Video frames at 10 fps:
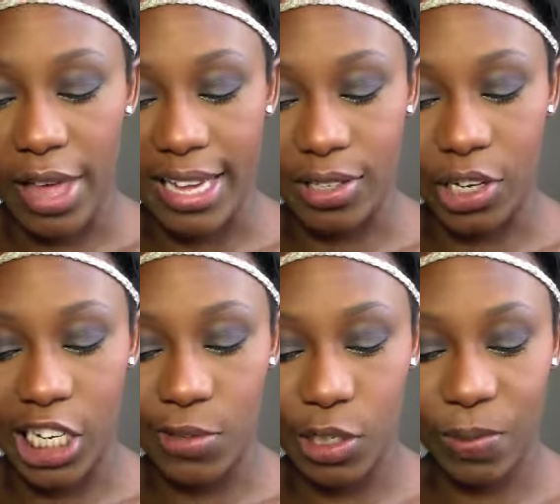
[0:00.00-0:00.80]
as a
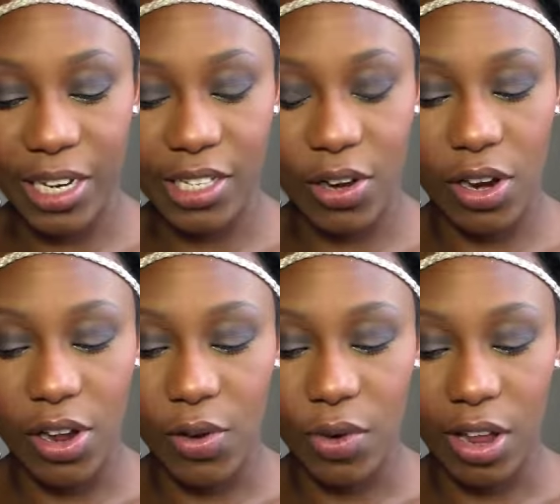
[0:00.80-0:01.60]
Christmas present,
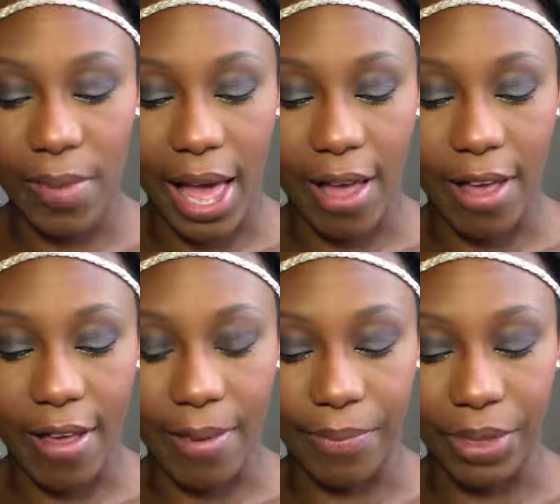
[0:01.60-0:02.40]
one of my
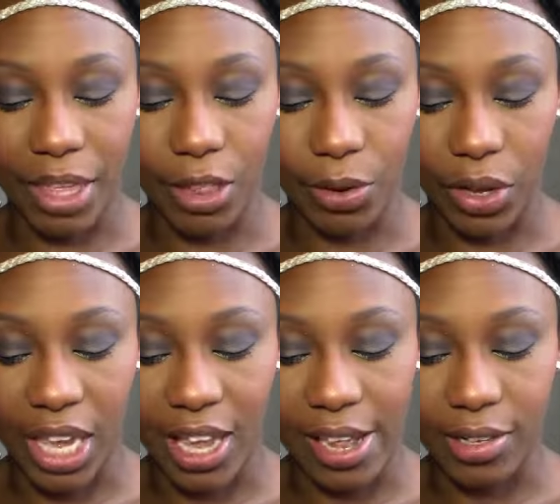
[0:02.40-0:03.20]
um, little
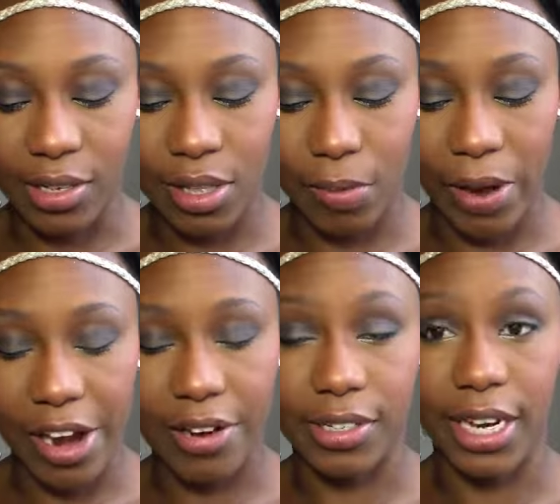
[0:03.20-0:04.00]
kids, their
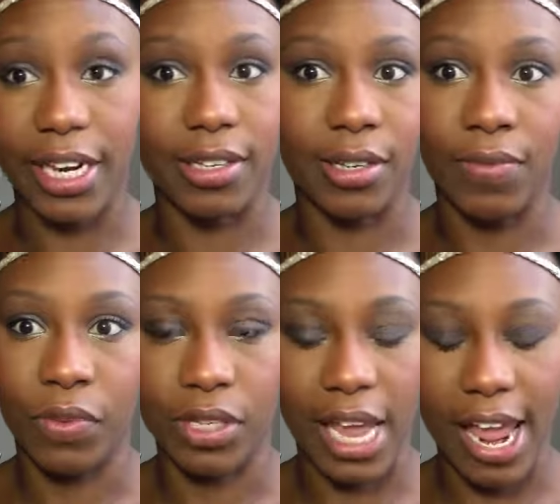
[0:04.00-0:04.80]
parents, I guess,
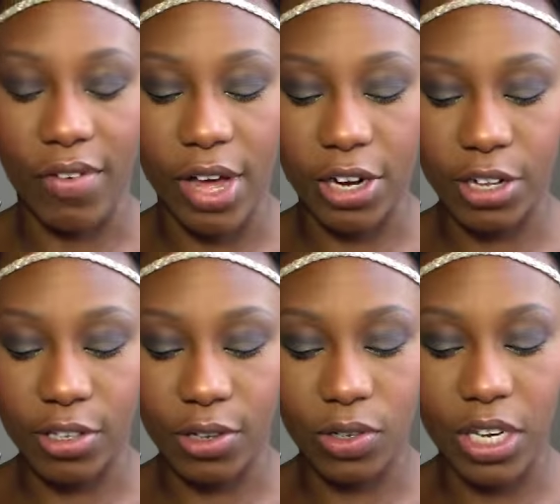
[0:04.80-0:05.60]
was an Avon
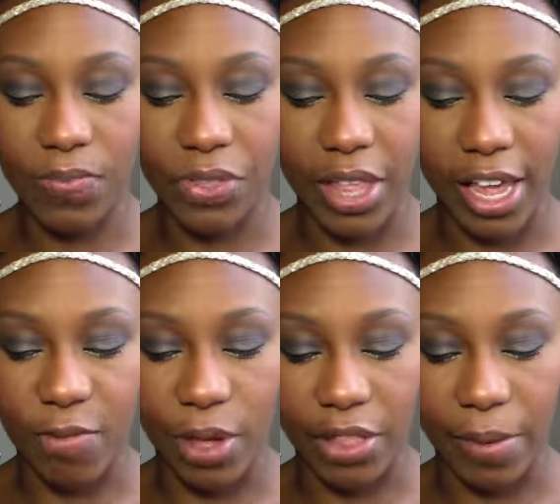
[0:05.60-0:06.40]
consultant, and they
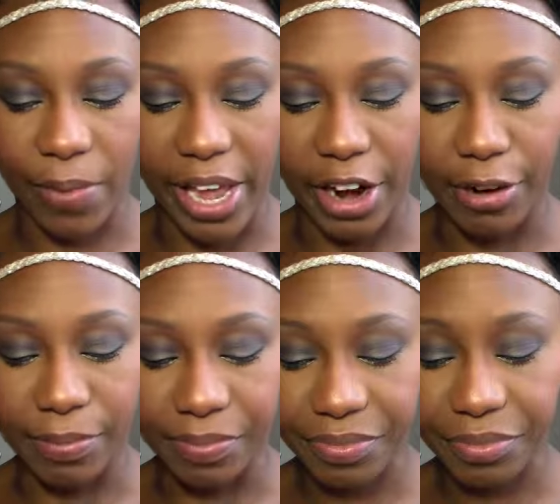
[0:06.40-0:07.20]
gave me lip liner.
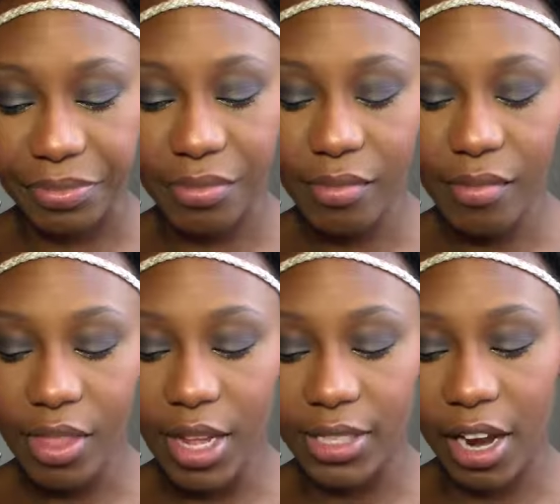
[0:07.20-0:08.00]

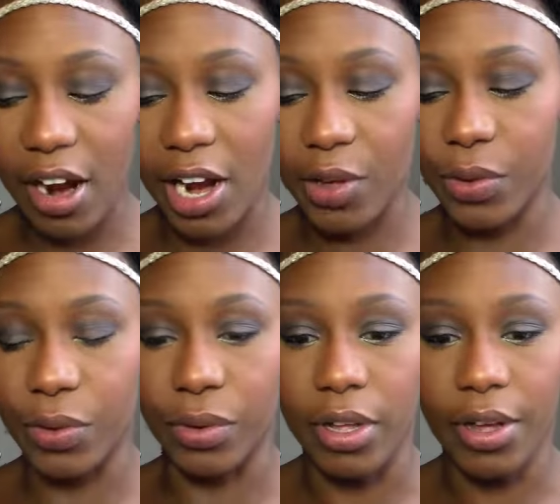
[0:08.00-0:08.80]
And I was like, alright,
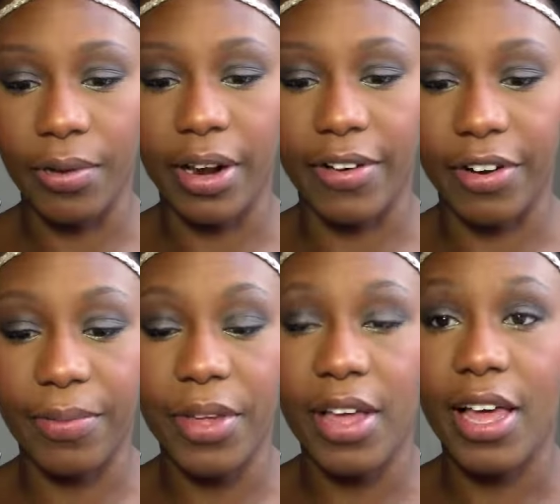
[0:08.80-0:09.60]
cool,
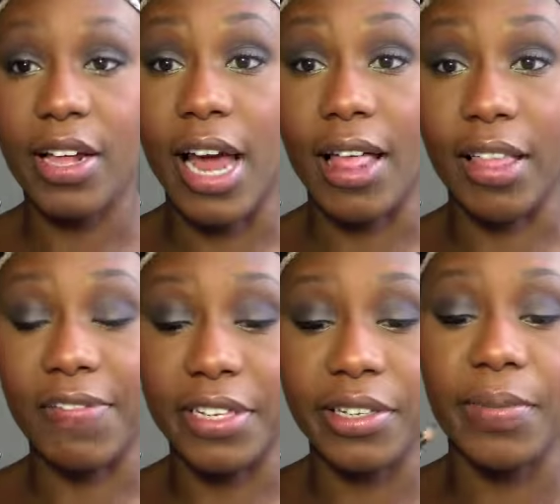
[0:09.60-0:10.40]
whatever. And I love
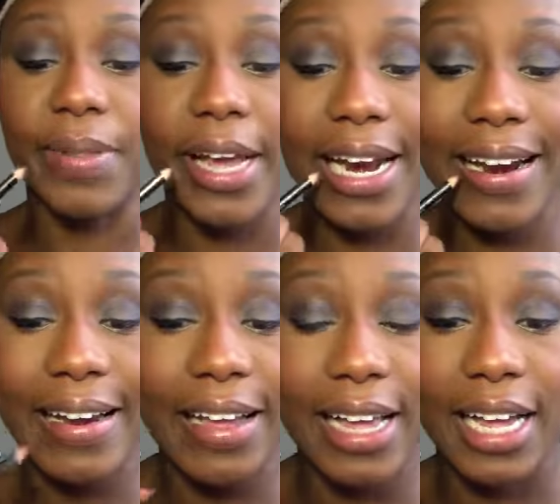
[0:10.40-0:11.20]
this lip liner
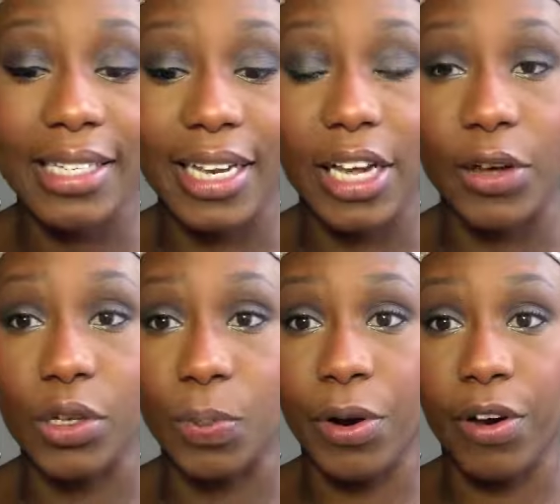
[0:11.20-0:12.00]
because it
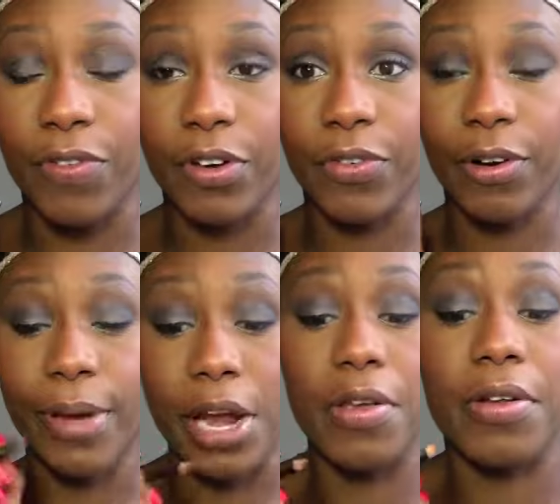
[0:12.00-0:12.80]
goes perfect for
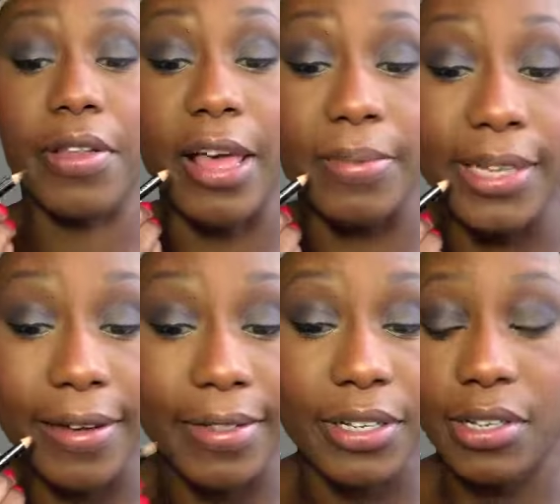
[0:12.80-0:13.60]
my nude lip.
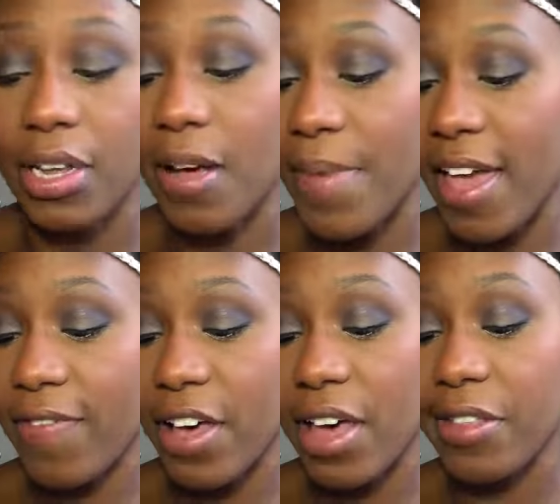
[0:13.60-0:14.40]
So this is um,
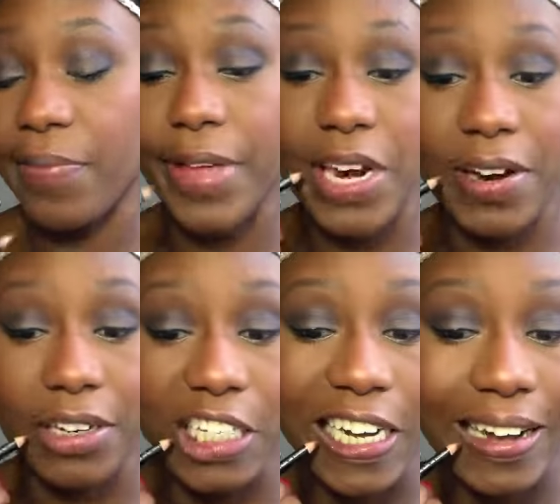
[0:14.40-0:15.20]
Avon Lip Liner
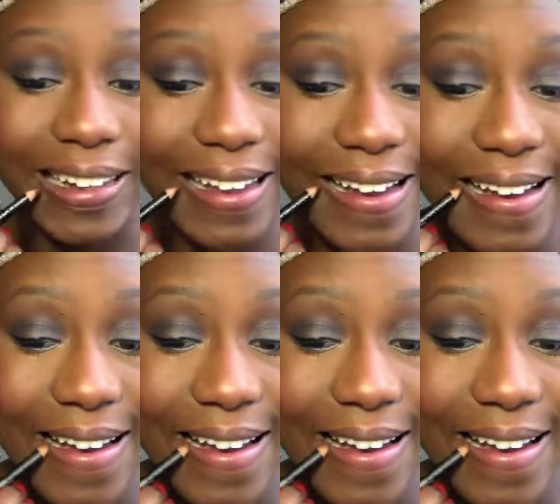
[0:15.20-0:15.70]
in Chocolate.